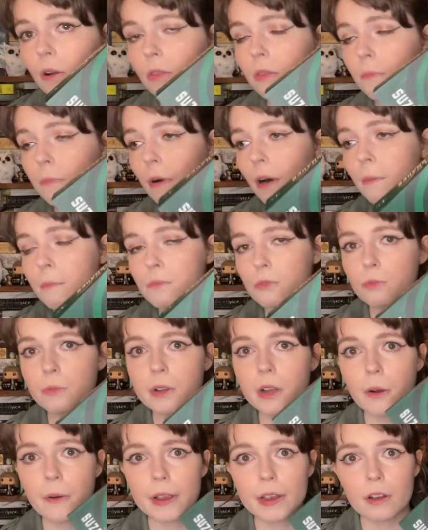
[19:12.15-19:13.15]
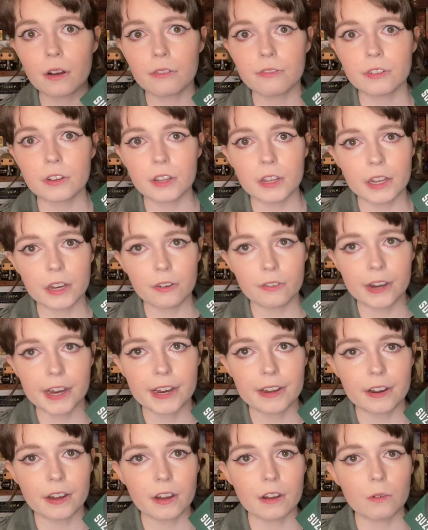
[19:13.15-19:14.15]
the bombs were going off in the
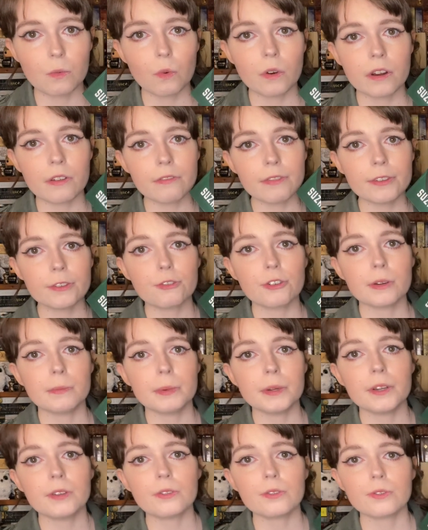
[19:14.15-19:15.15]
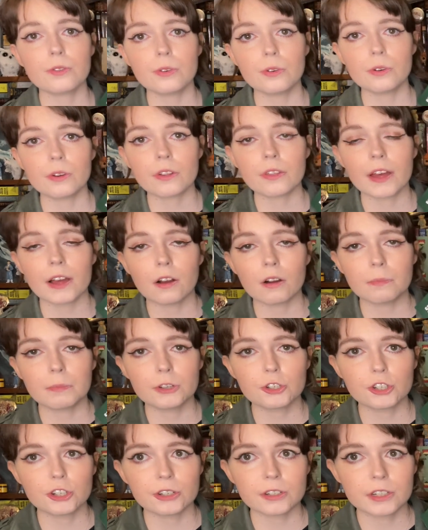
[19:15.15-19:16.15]
arena, one of the tributes took that
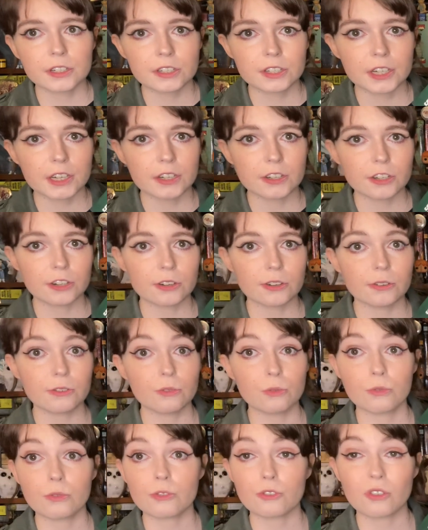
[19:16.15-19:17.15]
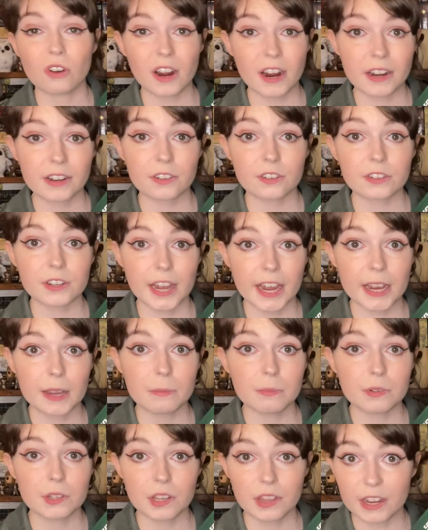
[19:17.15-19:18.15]
opportunity to try and
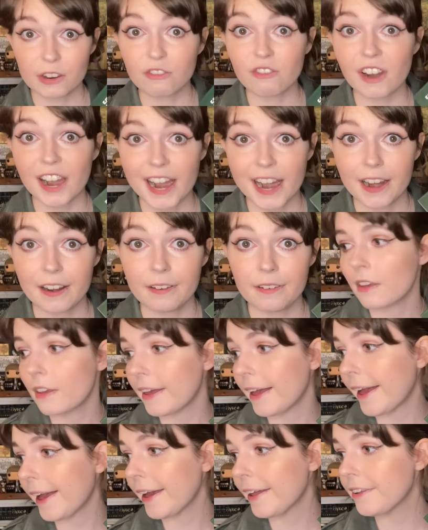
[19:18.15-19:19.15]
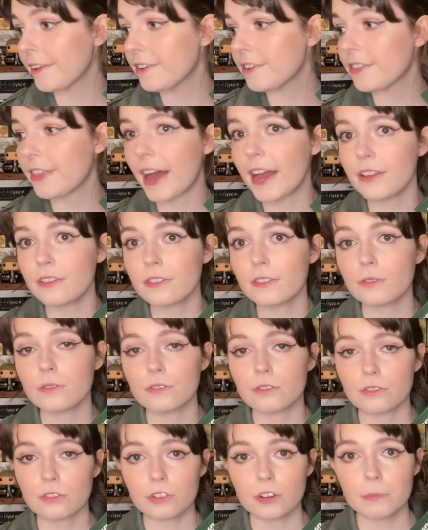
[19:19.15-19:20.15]
escape, so they ran. And that
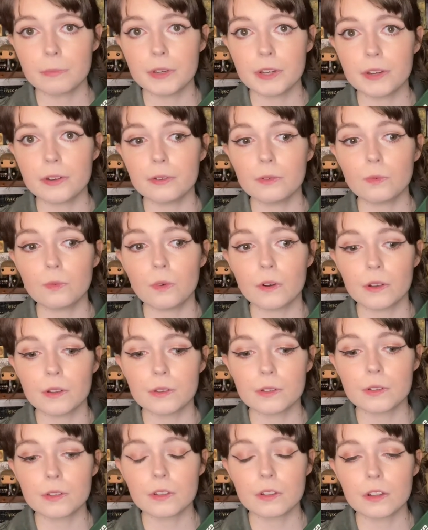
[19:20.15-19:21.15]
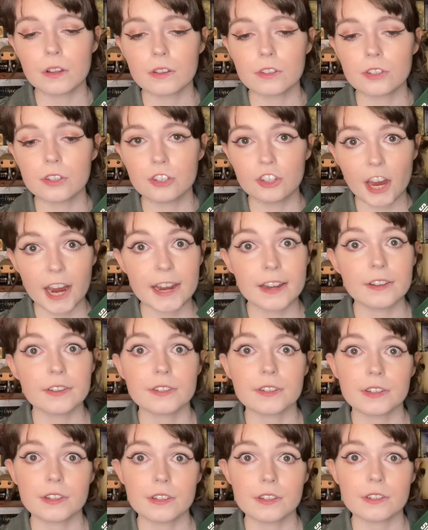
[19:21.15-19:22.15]
tribute was
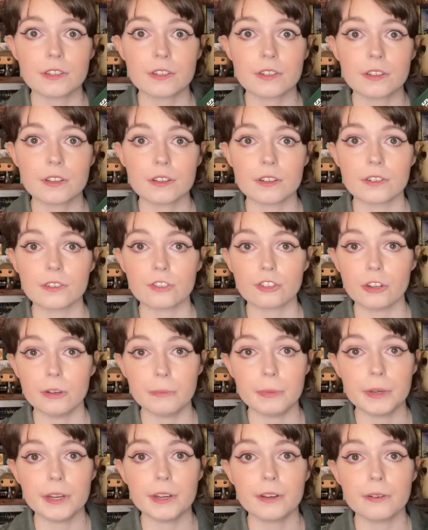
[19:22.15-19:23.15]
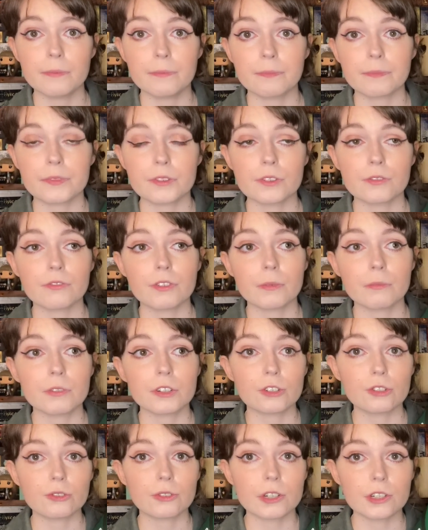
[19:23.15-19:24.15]
Sejanus's tribute from
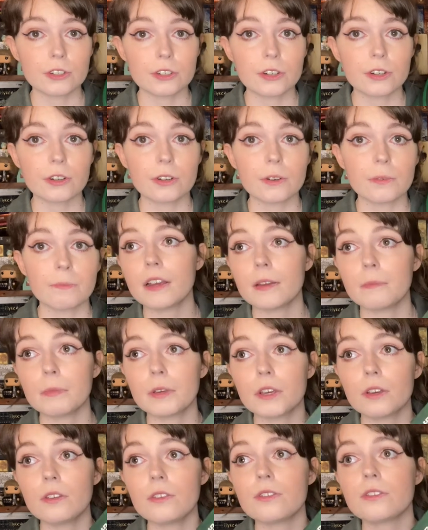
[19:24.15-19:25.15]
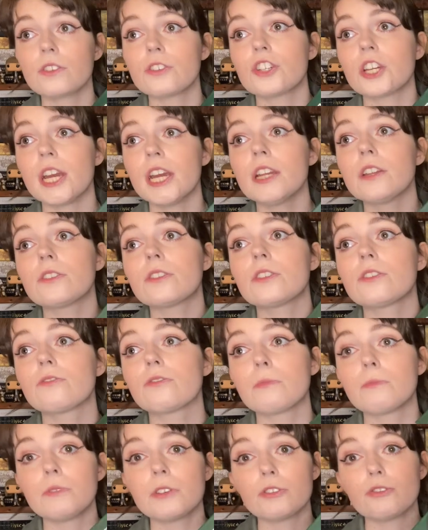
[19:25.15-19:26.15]
District 2. Because Sejanus is
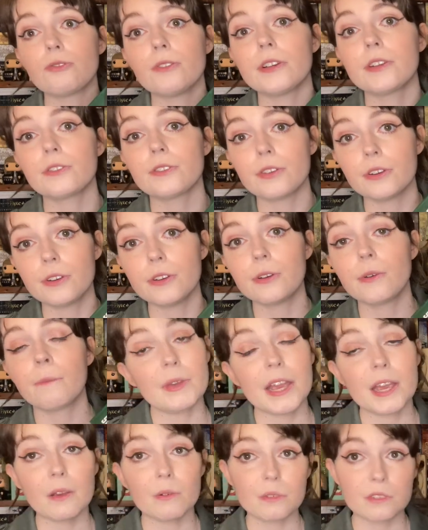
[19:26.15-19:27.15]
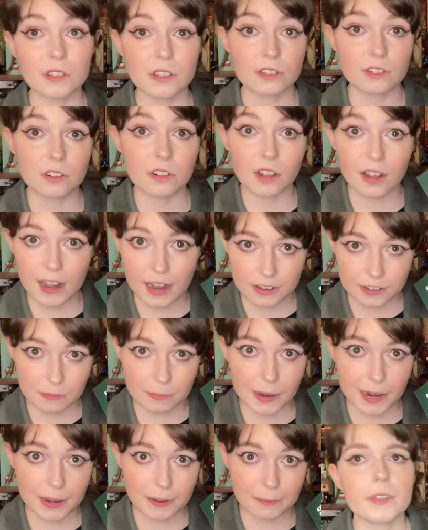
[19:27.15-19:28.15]
from District 2, he was his
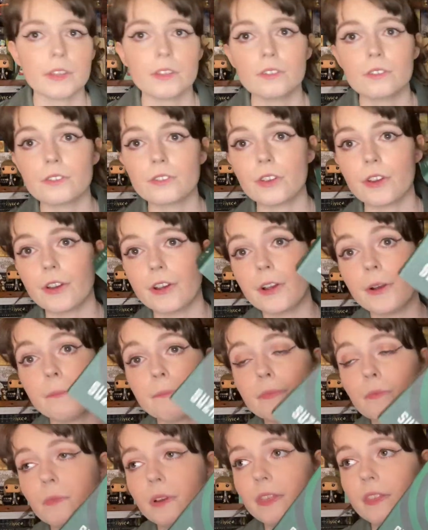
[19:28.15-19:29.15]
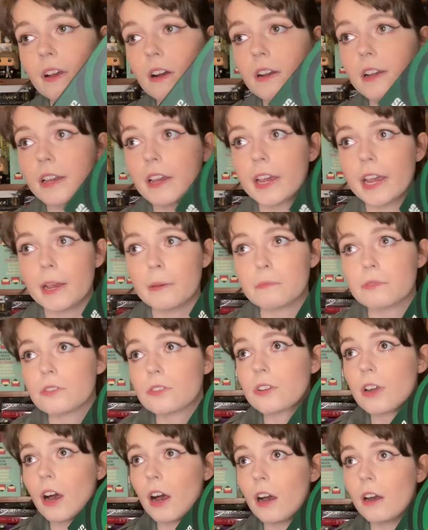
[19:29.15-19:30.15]
classmate. So when the Hunger Games
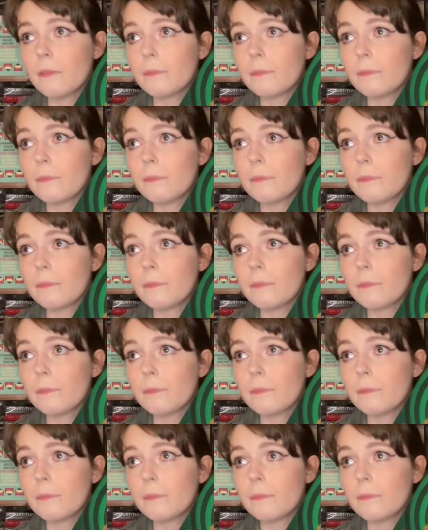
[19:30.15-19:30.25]
start,